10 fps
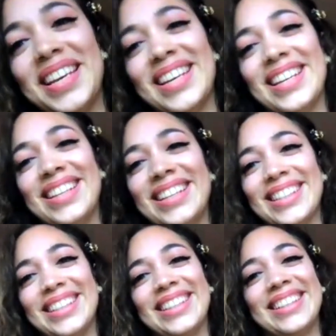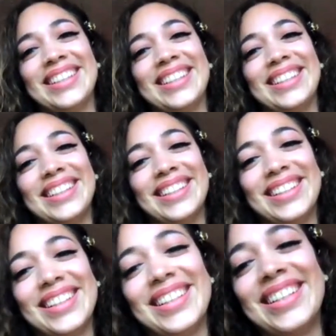okay.
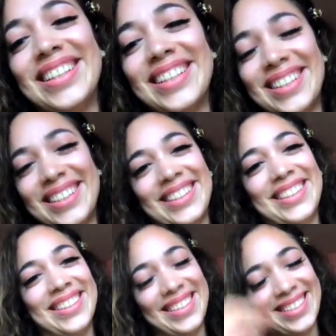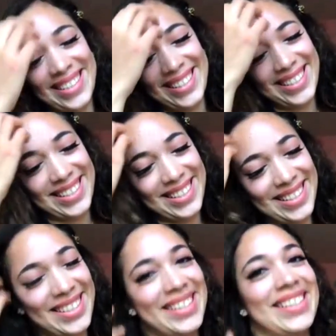There you go. And Blue says we
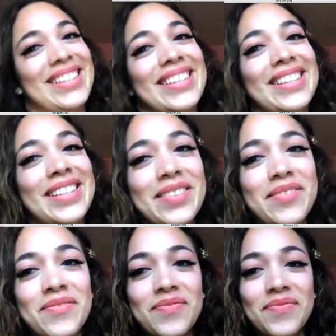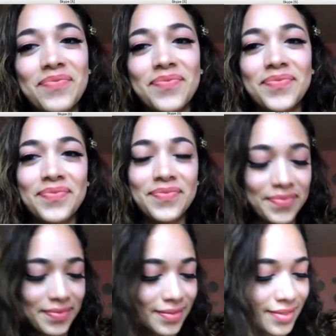need tips, lol.
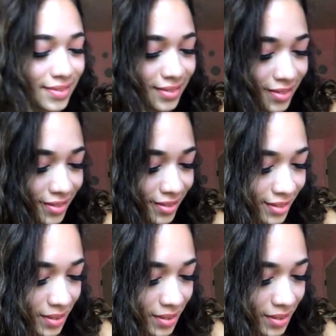Uh,